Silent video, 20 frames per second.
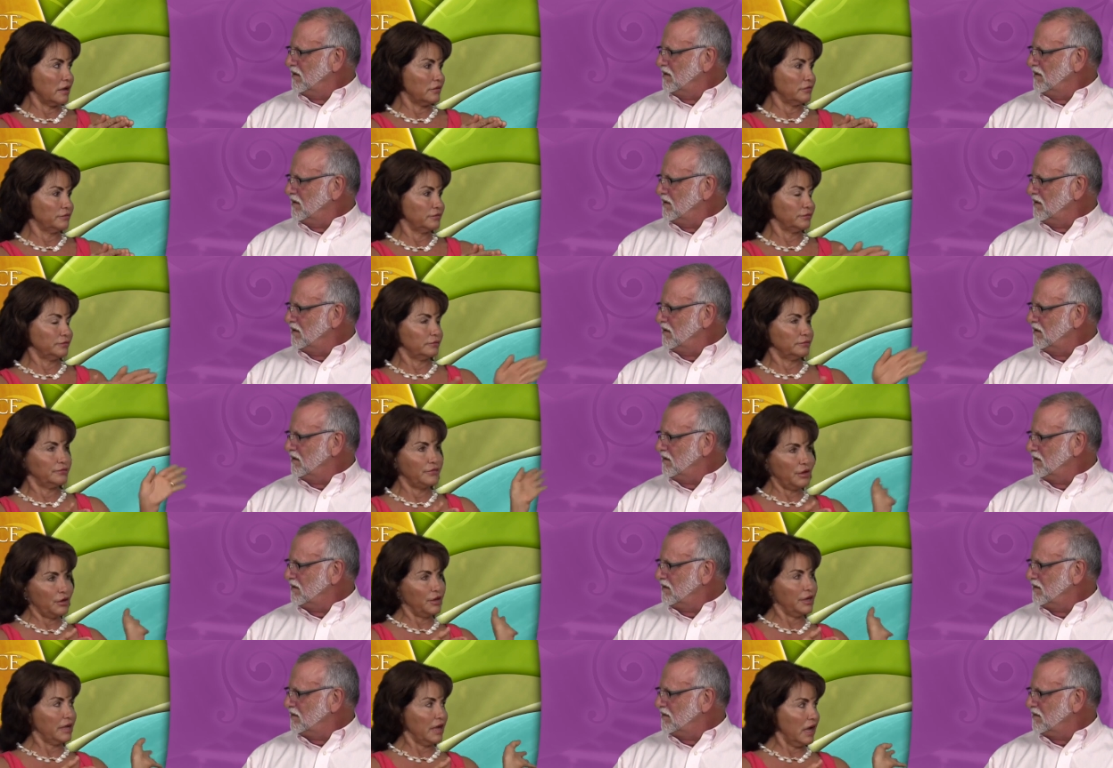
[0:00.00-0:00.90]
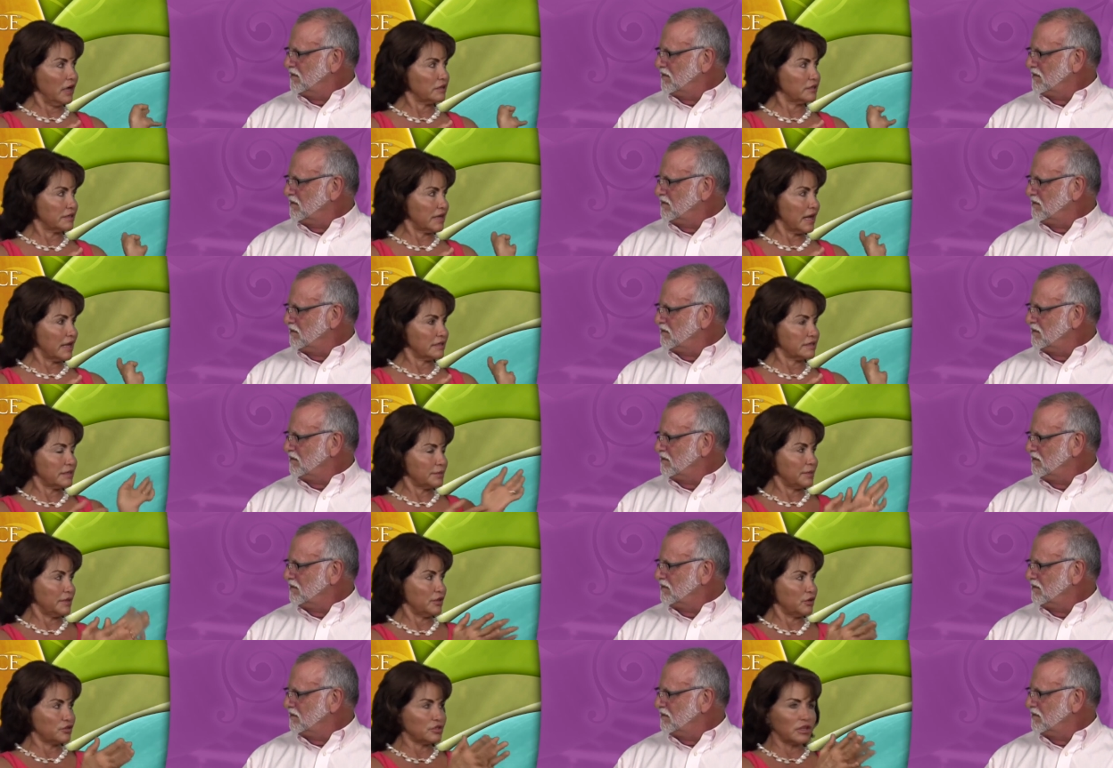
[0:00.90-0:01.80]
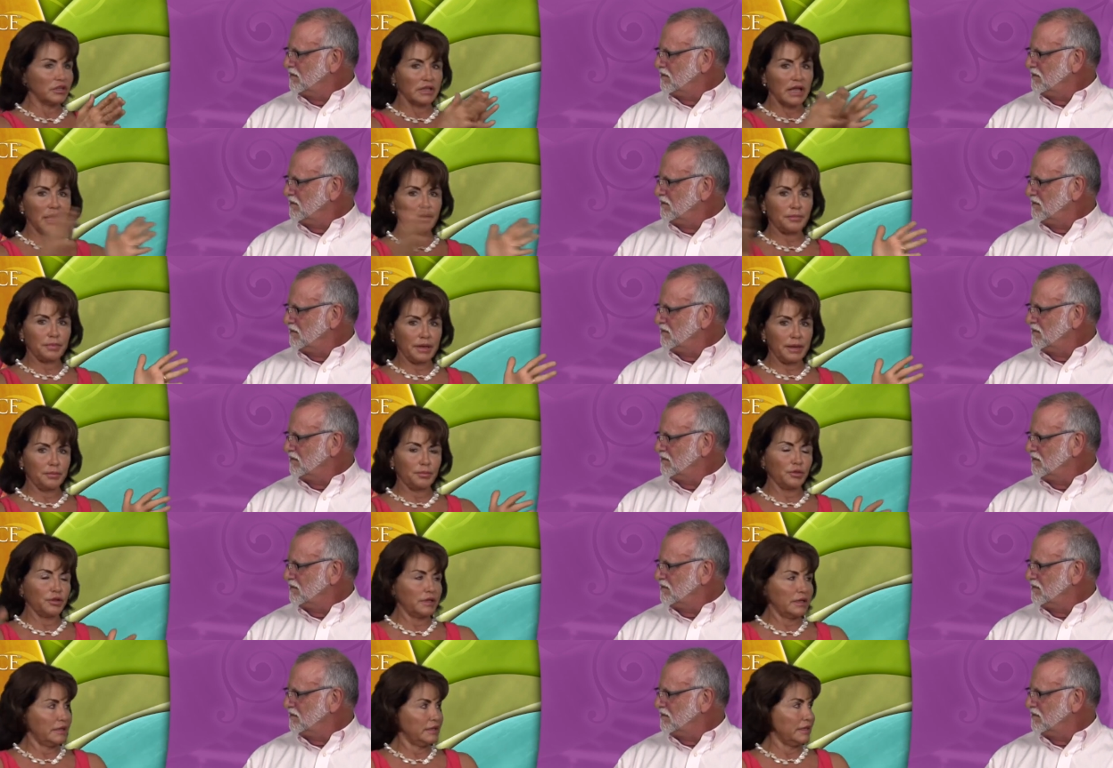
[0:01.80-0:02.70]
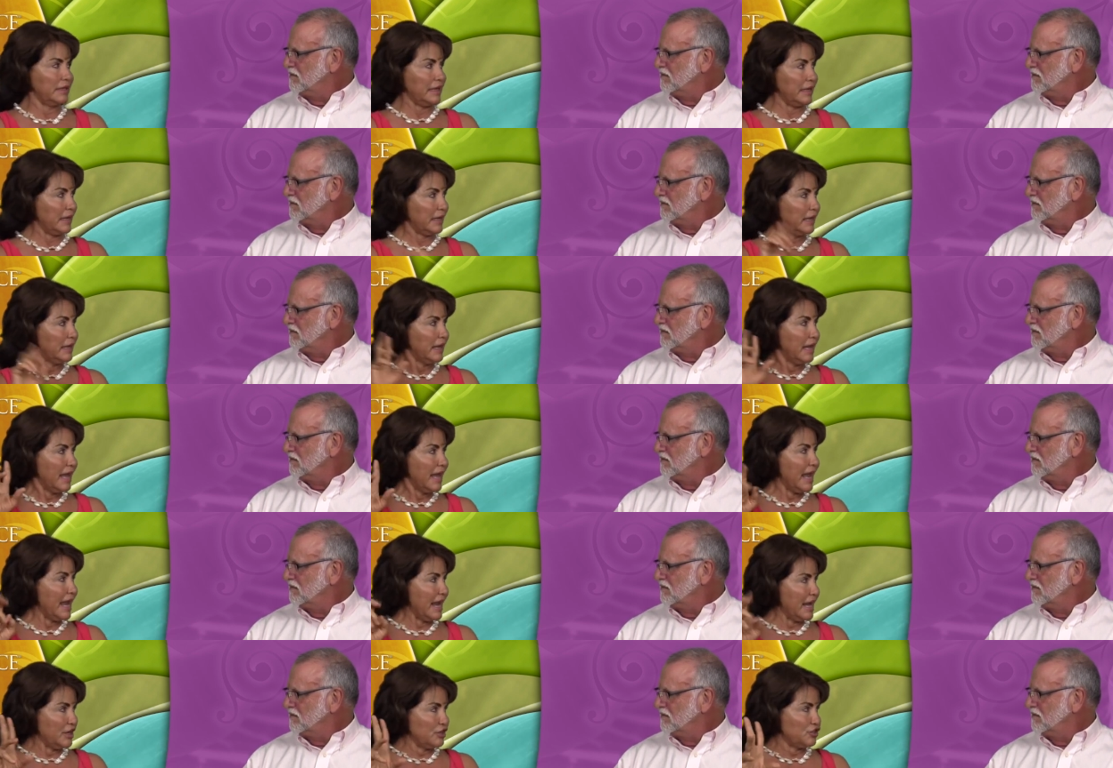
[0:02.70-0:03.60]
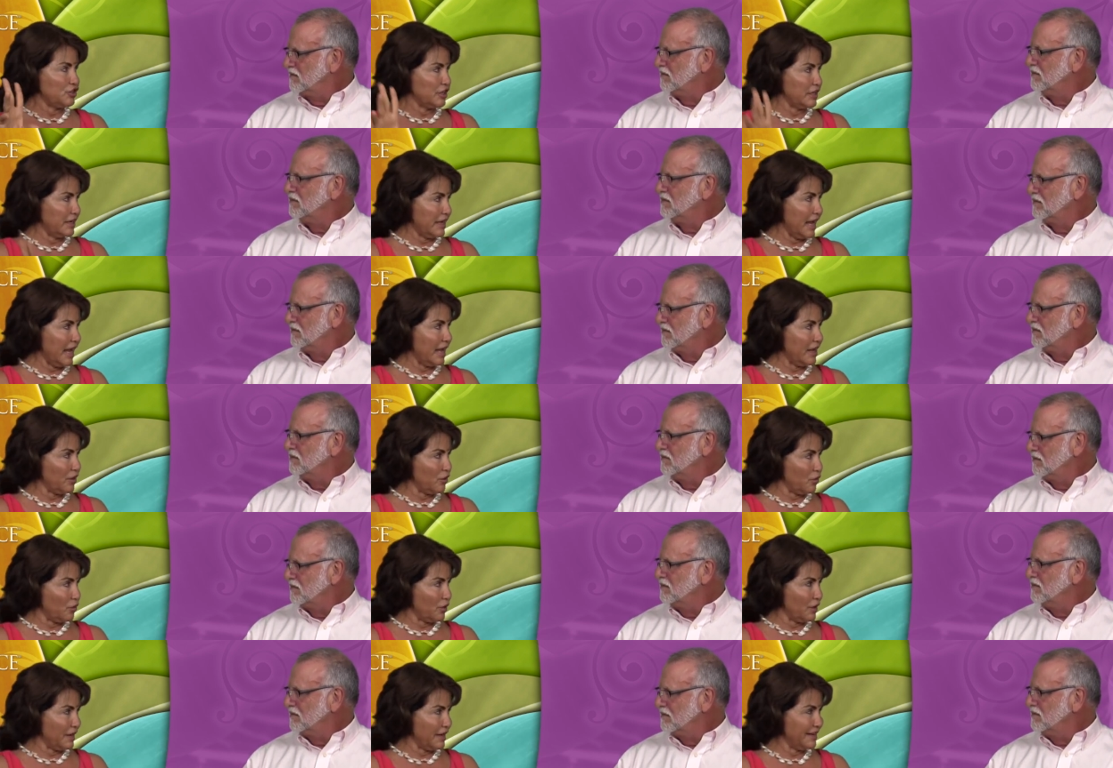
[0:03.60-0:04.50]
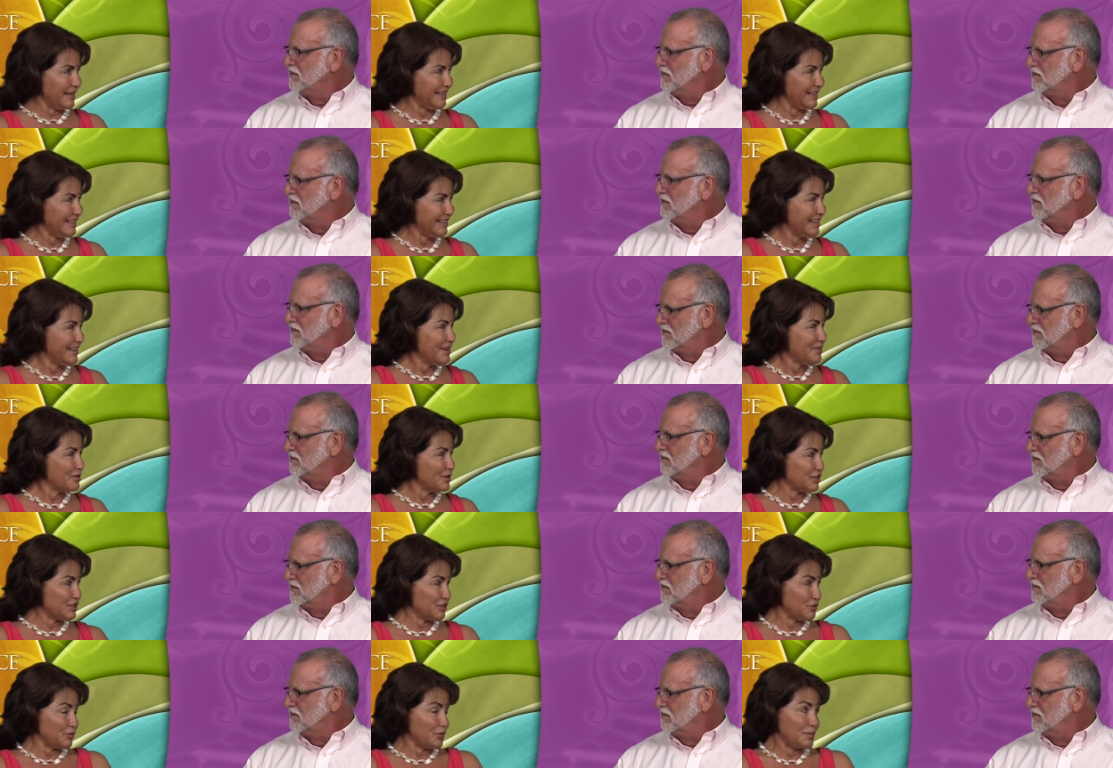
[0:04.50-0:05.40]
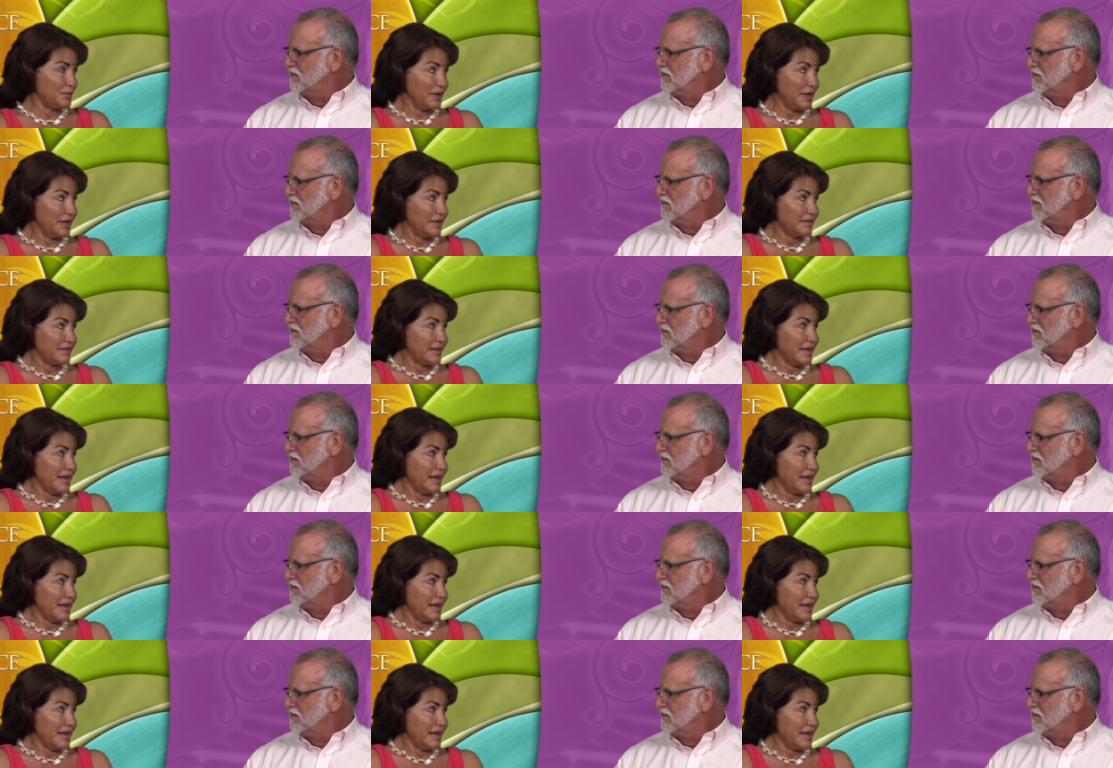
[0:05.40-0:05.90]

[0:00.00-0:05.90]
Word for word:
Speaker 1: of very young deaths. I mean, there's a lot of people in the aging category, which would be